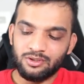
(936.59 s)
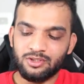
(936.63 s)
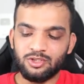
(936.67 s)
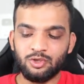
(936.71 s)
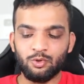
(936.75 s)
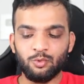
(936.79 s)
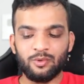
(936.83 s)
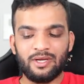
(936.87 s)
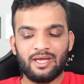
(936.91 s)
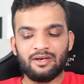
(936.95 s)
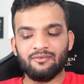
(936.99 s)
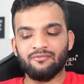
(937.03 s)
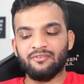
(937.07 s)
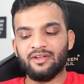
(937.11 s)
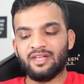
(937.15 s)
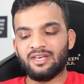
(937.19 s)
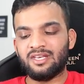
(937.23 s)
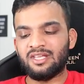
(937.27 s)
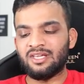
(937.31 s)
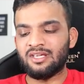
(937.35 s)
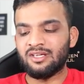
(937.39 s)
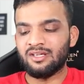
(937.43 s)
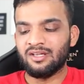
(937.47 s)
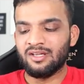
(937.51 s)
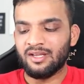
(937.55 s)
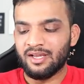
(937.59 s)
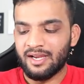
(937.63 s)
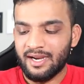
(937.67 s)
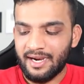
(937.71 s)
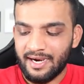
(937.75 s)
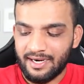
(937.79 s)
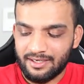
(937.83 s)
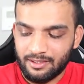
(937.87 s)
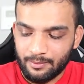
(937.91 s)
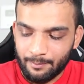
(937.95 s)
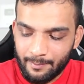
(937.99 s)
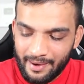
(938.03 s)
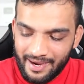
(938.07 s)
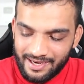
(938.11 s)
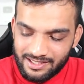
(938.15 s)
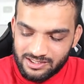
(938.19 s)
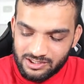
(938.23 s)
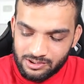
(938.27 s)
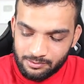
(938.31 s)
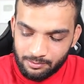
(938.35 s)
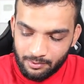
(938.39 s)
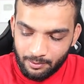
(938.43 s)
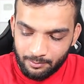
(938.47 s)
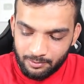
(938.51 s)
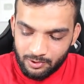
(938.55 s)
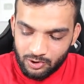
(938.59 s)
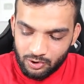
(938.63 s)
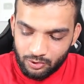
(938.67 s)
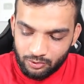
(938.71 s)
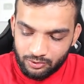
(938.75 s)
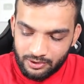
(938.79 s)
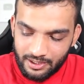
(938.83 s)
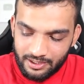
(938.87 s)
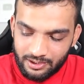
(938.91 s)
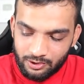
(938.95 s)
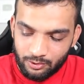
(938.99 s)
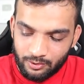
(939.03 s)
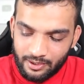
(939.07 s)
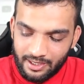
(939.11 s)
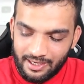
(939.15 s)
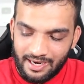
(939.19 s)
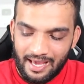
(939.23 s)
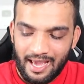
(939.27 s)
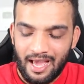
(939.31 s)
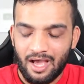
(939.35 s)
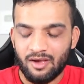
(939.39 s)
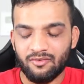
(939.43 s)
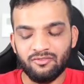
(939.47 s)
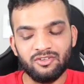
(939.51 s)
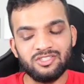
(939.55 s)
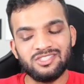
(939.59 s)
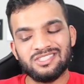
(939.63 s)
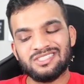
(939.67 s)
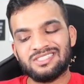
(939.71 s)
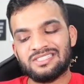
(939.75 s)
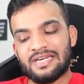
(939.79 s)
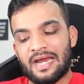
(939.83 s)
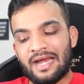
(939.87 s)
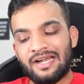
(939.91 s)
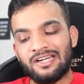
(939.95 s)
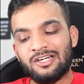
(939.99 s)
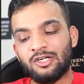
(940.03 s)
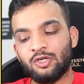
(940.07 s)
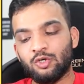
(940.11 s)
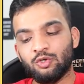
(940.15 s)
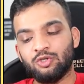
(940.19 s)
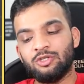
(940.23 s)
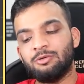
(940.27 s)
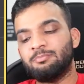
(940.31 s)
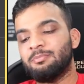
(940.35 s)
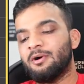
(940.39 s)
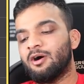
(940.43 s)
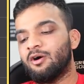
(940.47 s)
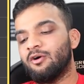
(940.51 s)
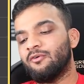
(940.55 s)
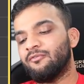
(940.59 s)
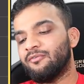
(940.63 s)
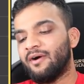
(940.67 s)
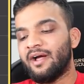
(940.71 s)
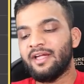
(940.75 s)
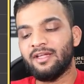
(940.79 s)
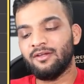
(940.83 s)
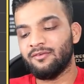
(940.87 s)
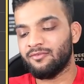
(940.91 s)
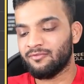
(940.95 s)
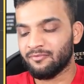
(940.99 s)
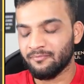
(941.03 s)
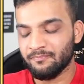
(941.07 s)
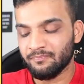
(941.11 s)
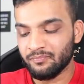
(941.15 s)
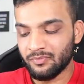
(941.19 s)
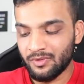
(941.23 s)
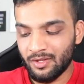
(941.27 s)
Q can vary, and the maximum q that you can have is 10 to the power 5.